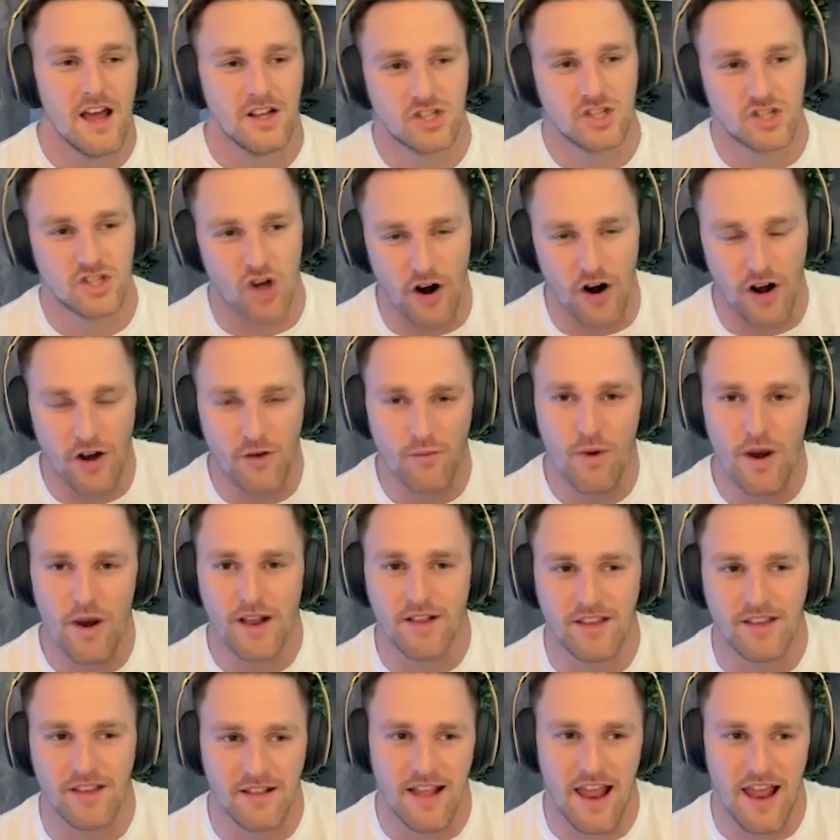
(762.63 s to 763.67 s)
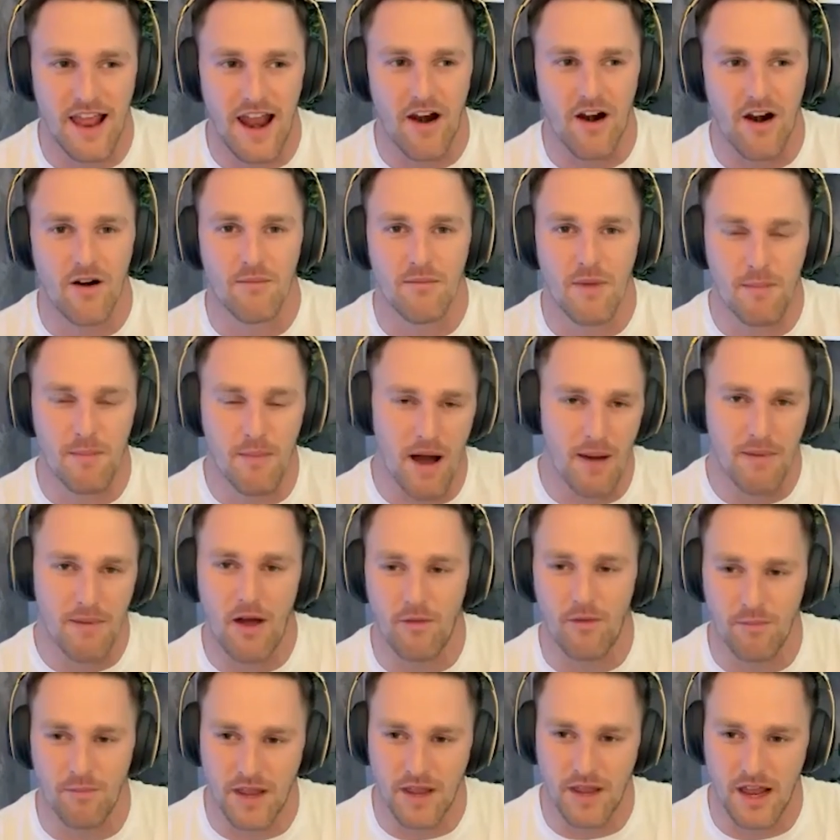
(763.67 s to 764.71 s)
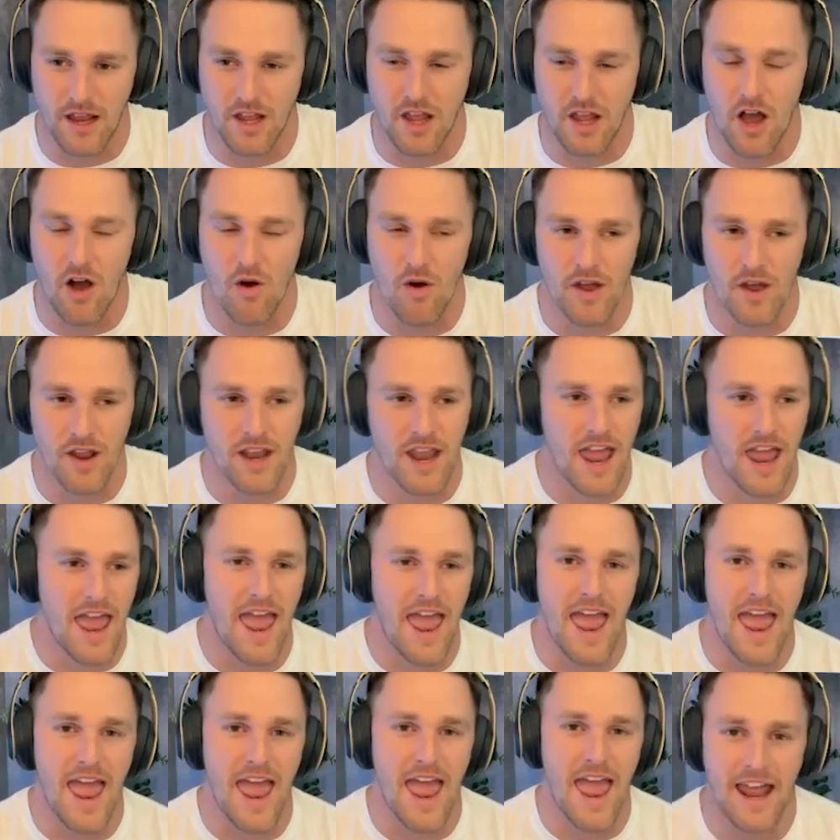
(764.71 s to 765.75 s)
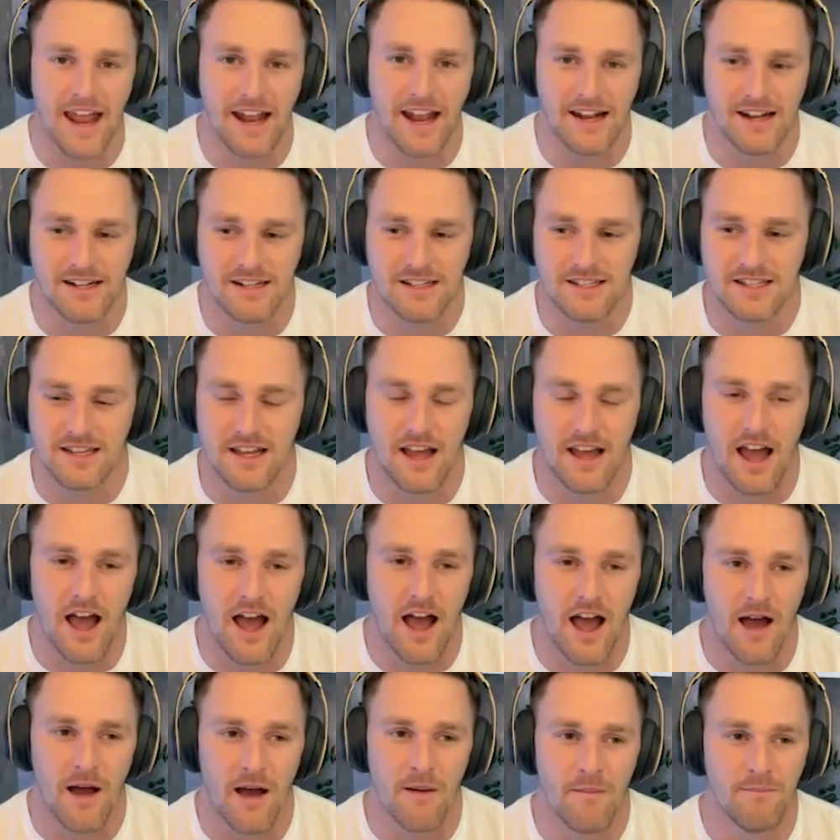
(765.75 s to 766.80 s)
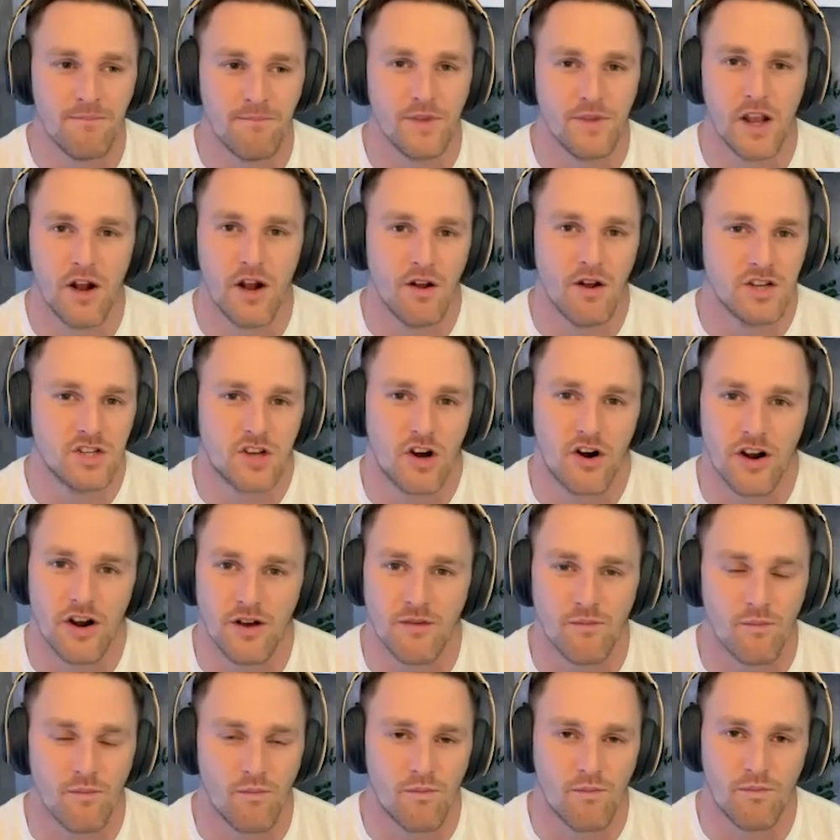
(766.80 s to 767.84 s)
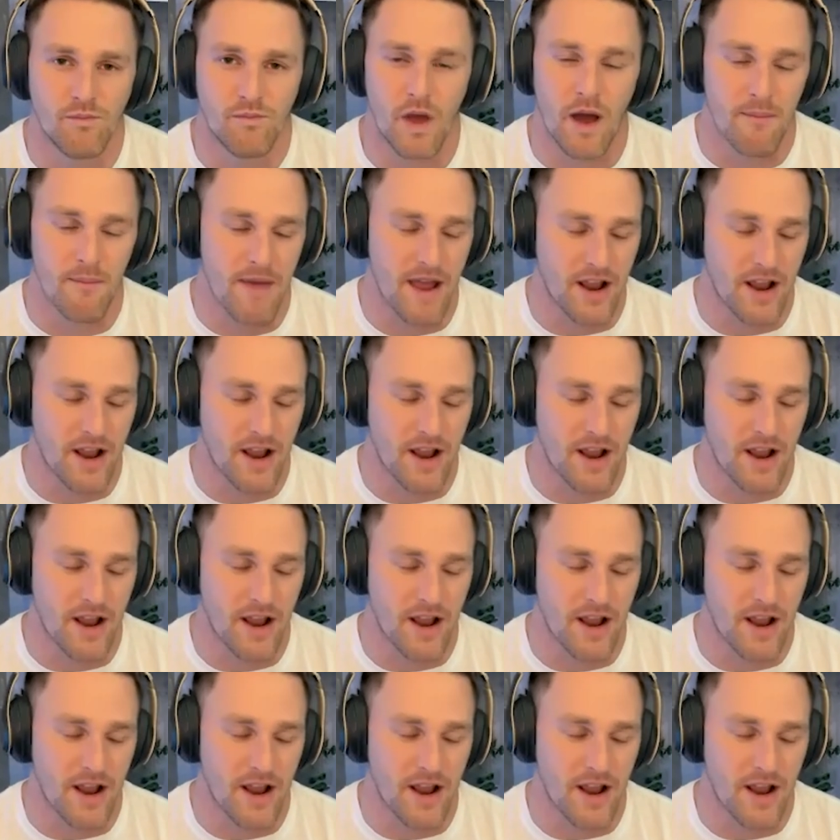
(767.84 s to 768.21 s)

Started racing there. My mom helped me get going. And, um, you know, I started, I met